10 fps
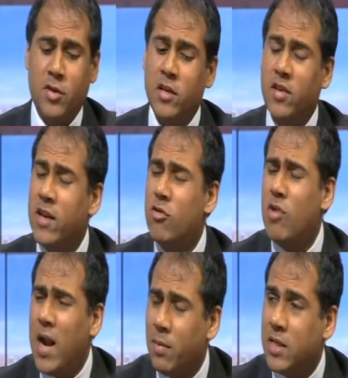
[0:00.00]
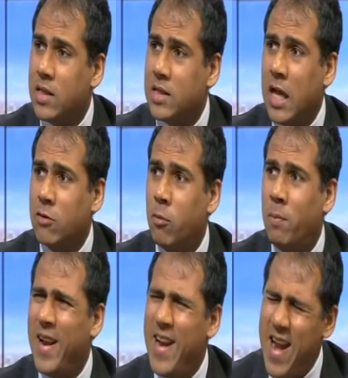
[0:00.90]
So he's incredibly successful,
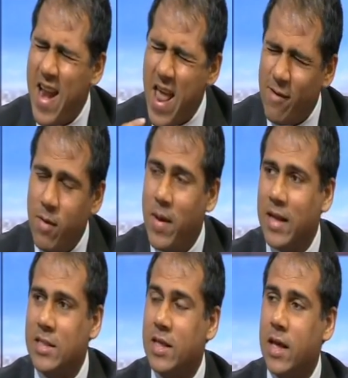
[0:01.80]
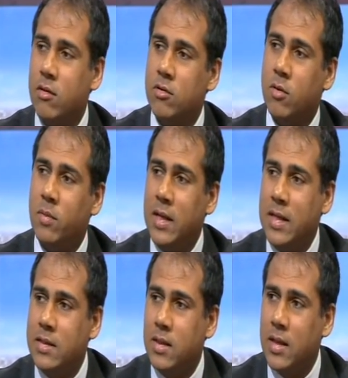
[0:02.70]
but never managed to get on top of
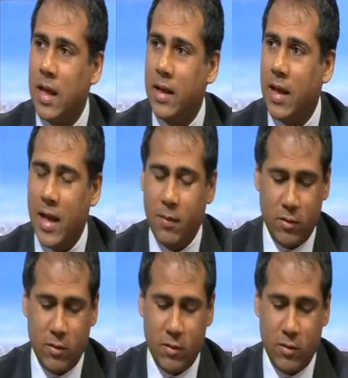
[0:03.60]
Leeds in that game.